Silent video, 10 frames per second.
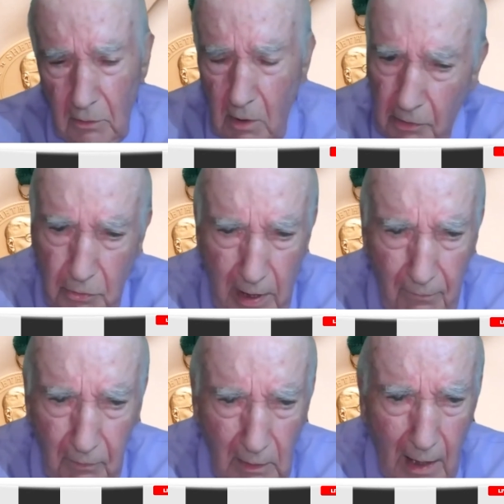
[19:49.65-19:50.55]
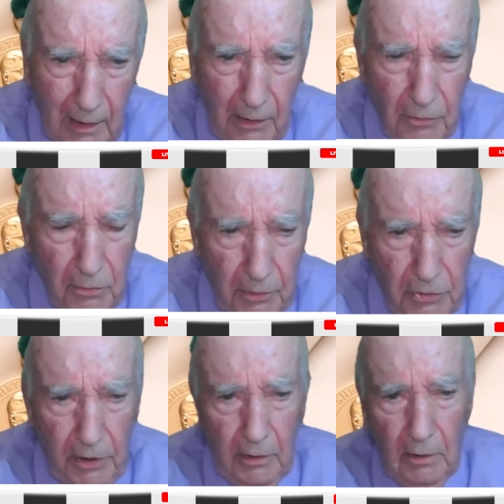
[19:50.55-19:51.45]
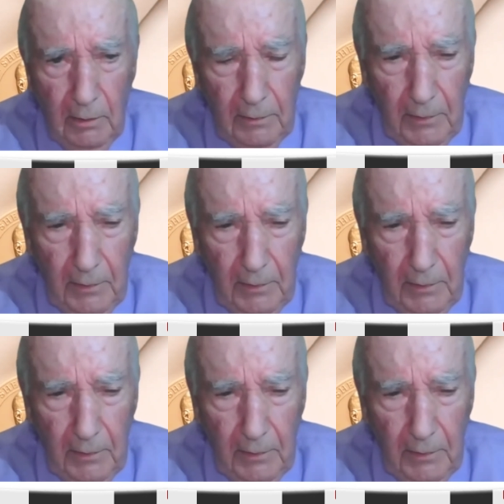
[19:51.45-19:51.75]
because you have a lot on your agenda,